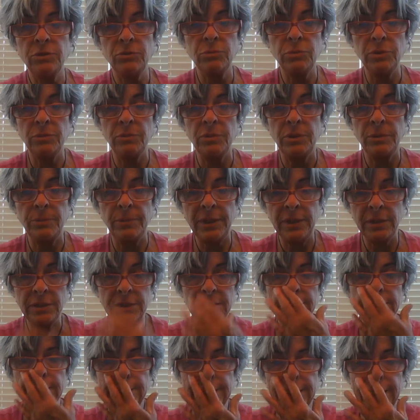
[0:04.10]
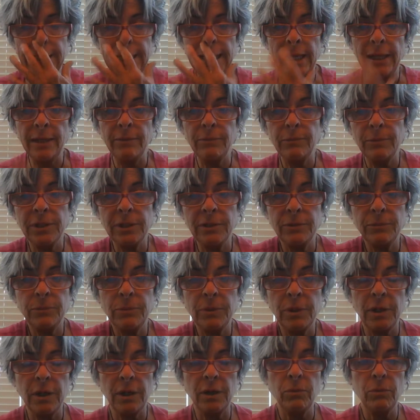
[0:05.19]
to Ribbitomancy today. I want
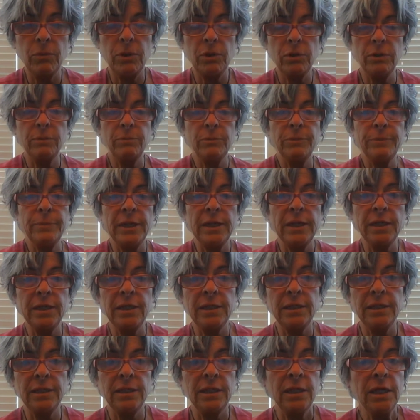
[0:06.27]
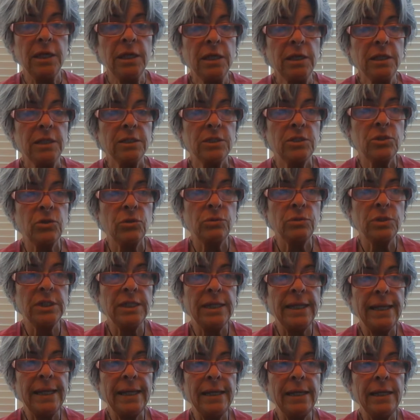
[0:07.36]
to welcome you back. And so
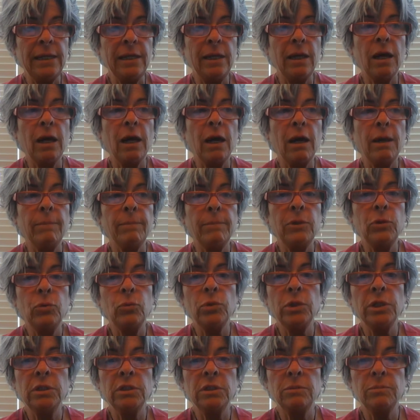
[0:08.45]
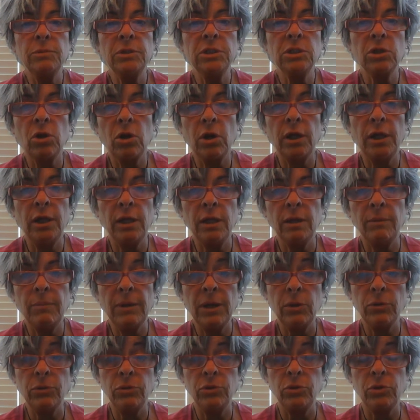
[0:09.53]
today I'm going to be talking
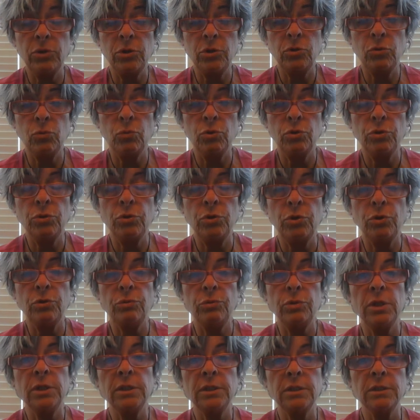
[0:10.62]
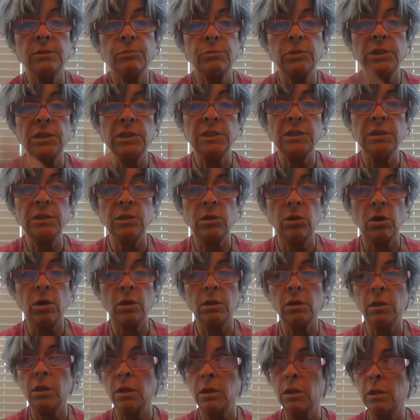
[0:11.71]
about the North Node because we did talk
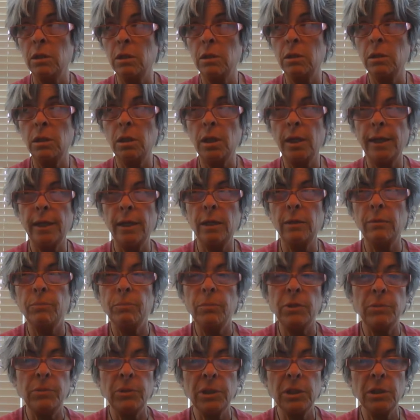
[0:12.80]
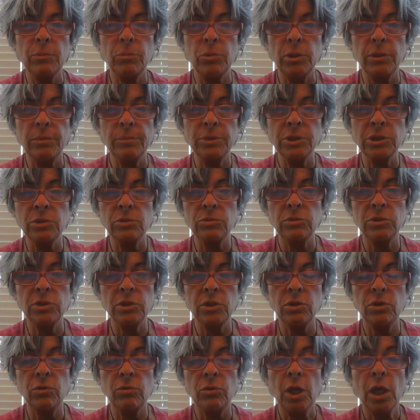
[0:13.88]
like maybe a couple episodes
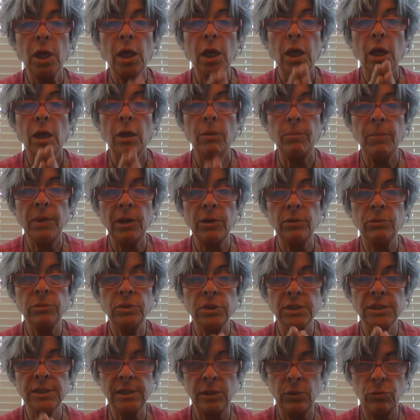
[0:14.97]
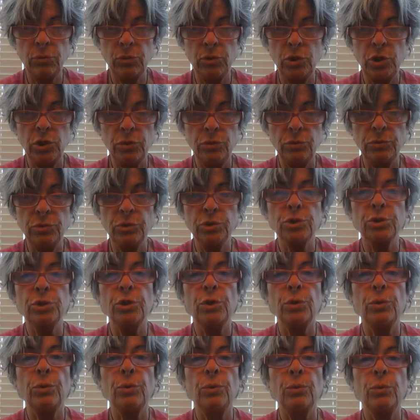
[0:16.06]
ago about the South Node.
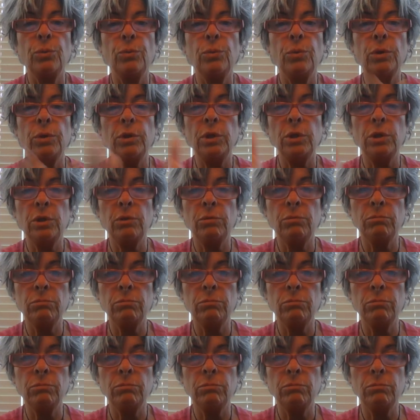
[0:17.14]
So, we